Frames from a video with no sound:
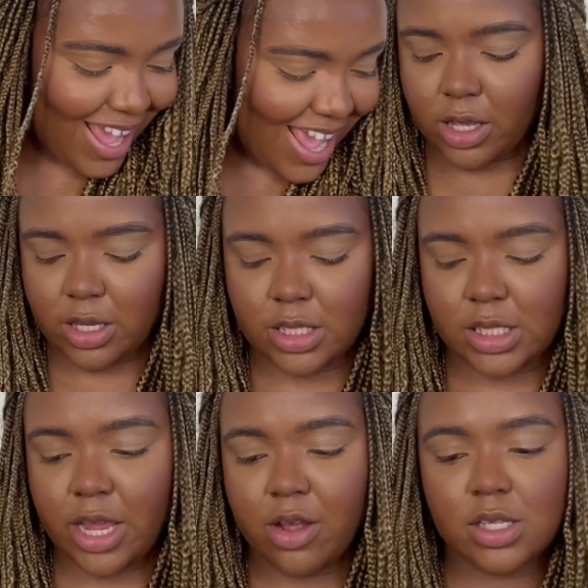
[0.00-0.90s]
Because
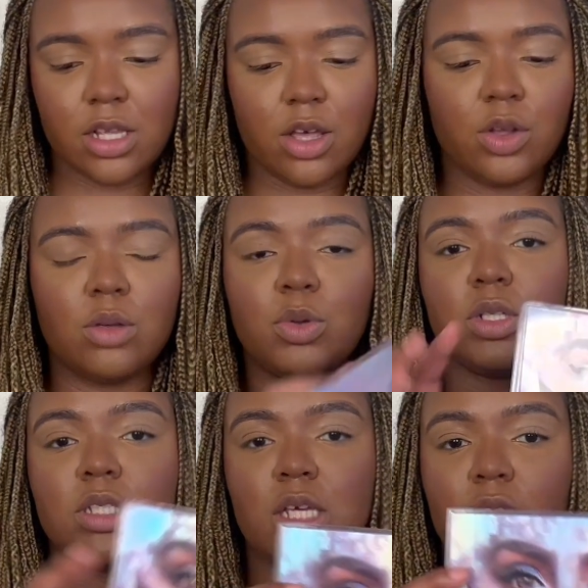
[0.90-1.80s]
here's the Huda
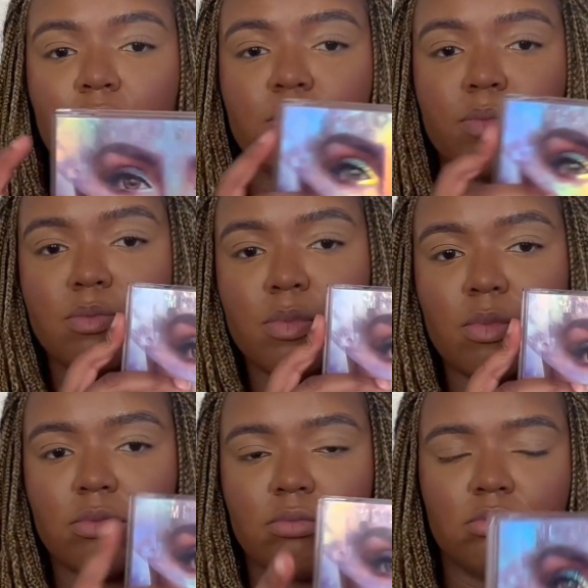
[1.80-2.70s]
Beauty
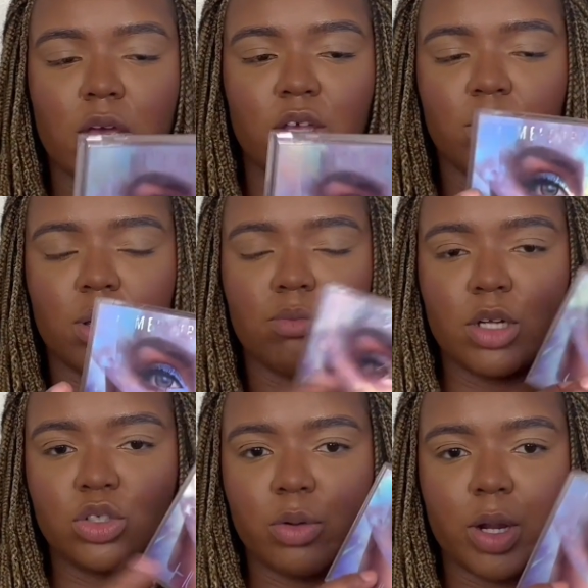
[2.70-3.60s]
Mercury
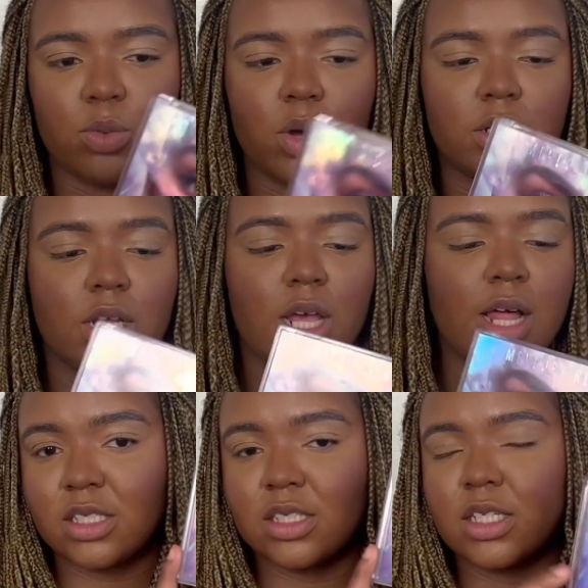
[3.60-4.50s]
Metrograde one.
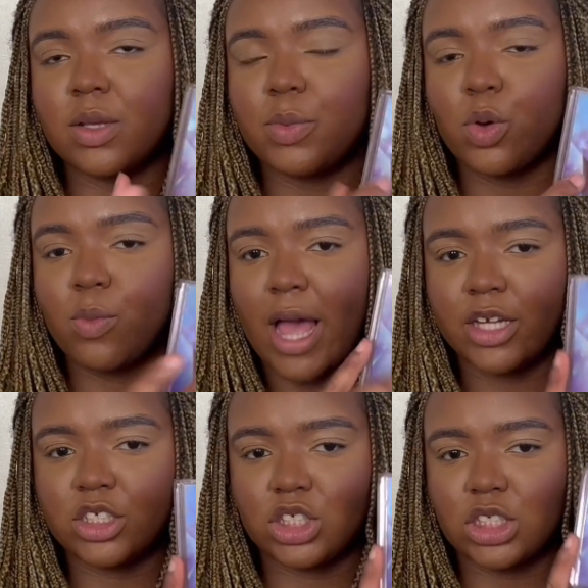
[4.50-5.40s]
This is the typical
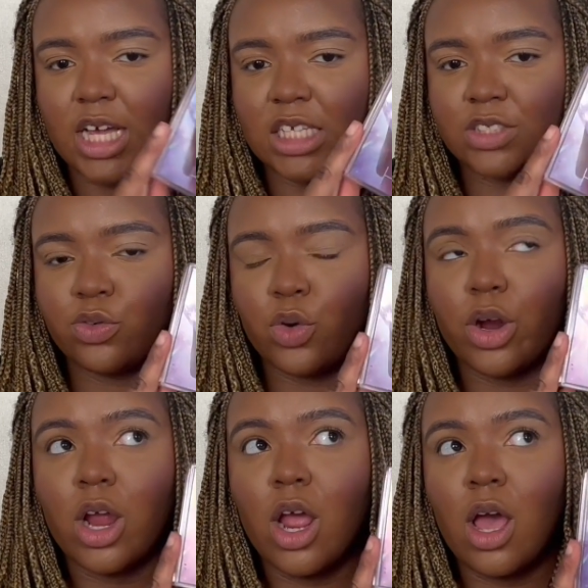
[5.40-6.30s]
packaging she has for
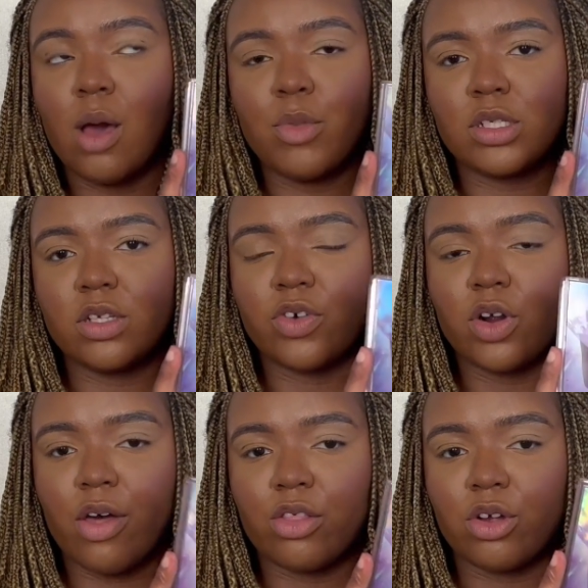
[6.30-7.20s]
most of her
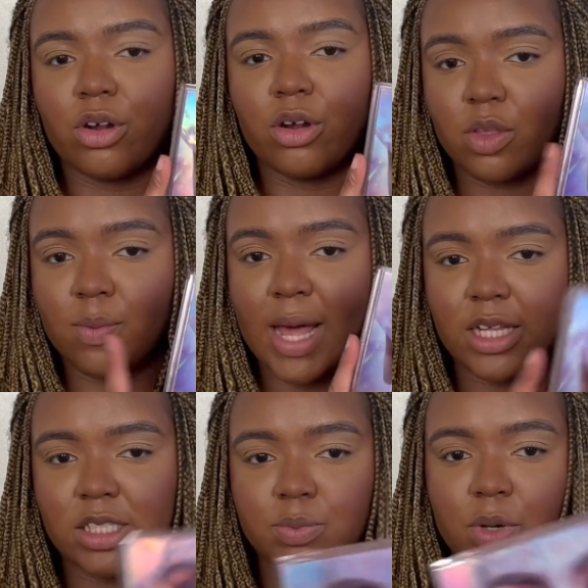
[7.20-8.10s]
other
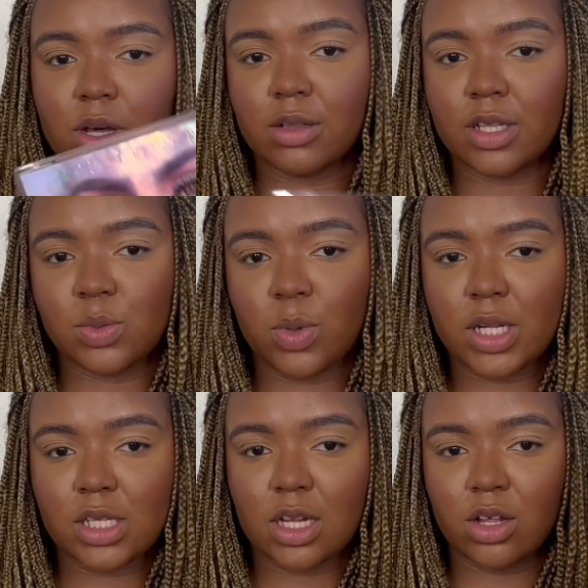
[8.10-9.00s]
palettes, but this one
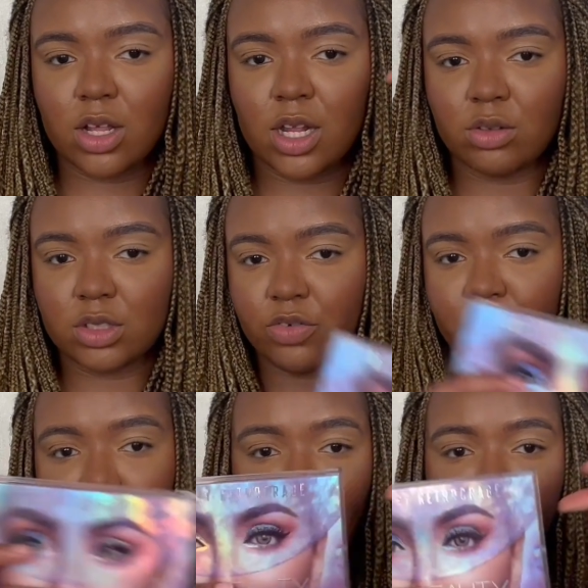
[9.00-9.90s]
is a little
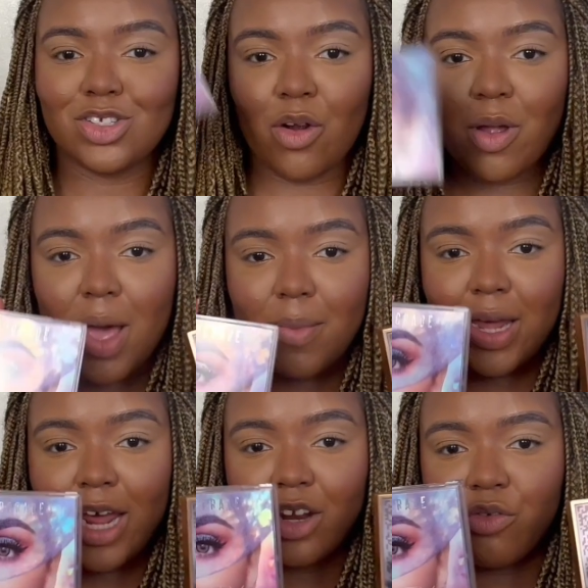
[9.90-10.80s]
different. Sorry, my bad.
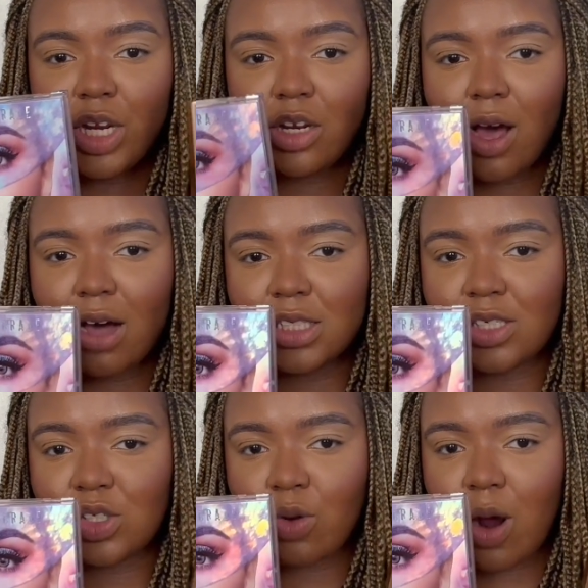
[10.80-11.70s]
I don't really know how to
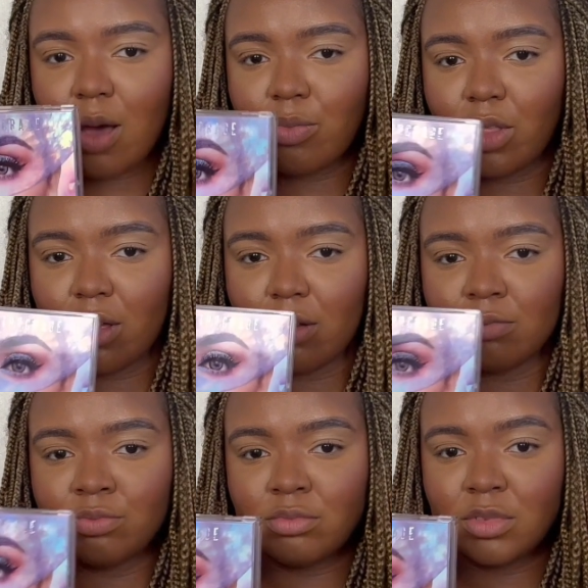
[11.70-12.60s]
describe the
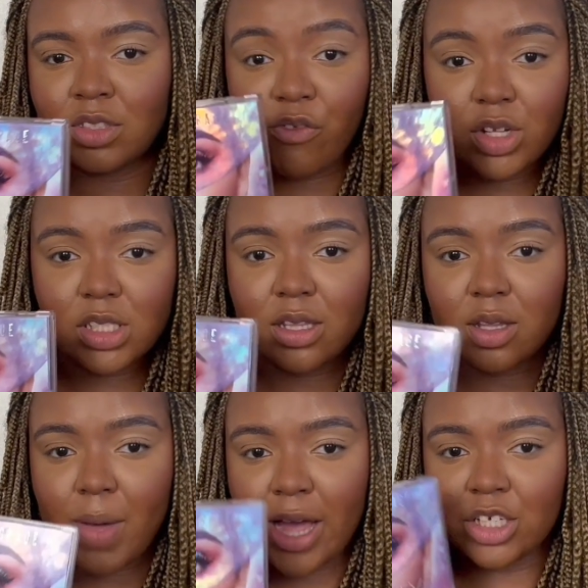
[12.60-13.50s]
difference in the
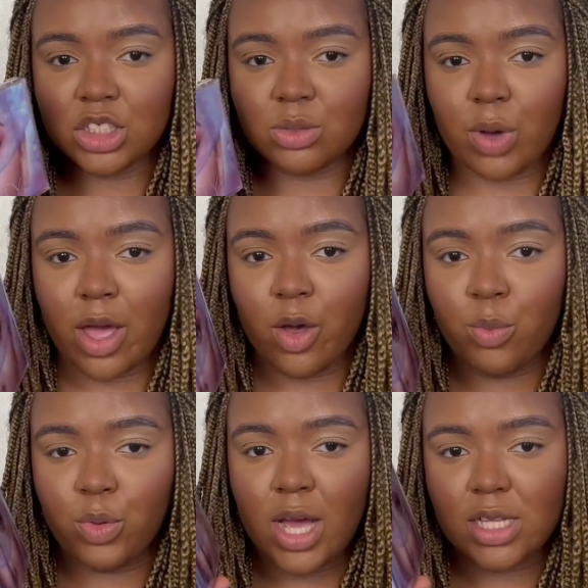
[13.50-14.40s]
packaging, but I
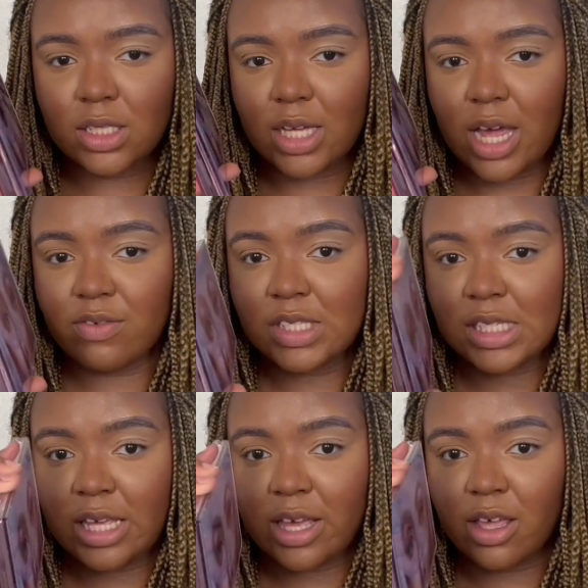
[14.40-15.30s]
hope you guys can kind of
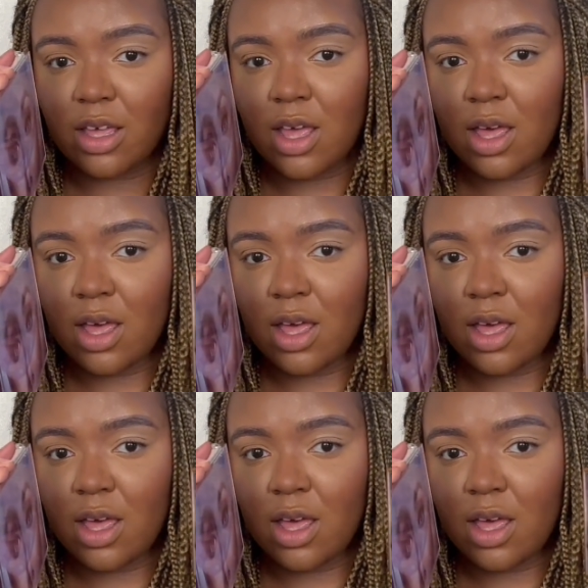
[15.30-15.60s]
see it.